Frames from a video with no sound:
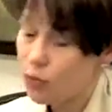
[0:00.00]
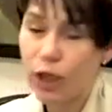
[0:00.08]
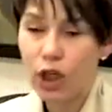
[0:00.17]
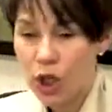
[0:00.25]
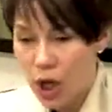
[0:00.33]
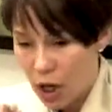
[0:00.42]

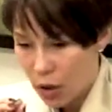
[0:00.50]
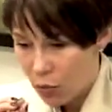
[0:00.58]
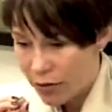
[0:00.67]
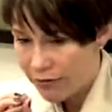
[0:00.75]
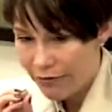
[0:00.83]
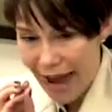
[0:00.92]
We,
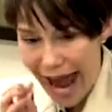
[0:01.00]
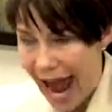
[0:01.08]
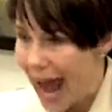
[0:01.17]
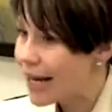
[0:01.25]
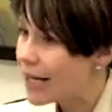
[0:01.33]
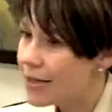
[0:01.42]
we've
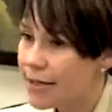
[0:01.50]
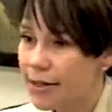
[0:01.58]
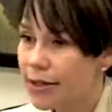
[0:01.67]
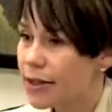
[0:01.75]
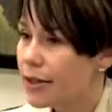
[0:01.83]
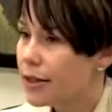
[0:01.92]
had it,